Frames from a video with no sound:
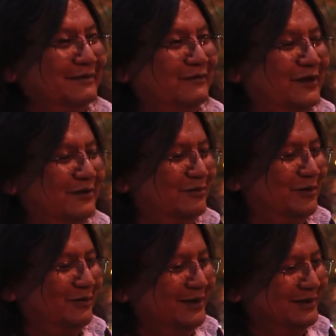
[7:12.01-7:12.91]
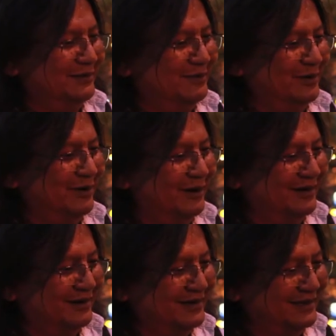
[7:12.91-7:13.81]
federal provincial
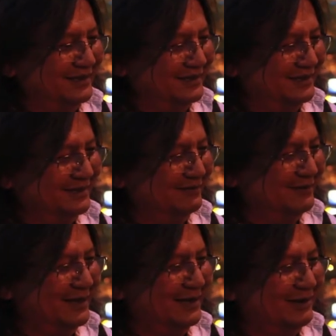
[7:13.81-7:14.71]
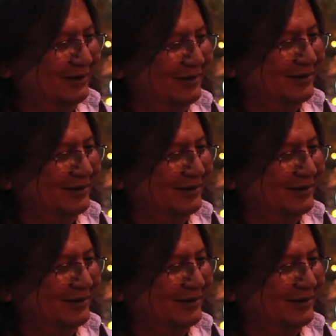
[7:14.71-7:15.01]
bureaucracies making all those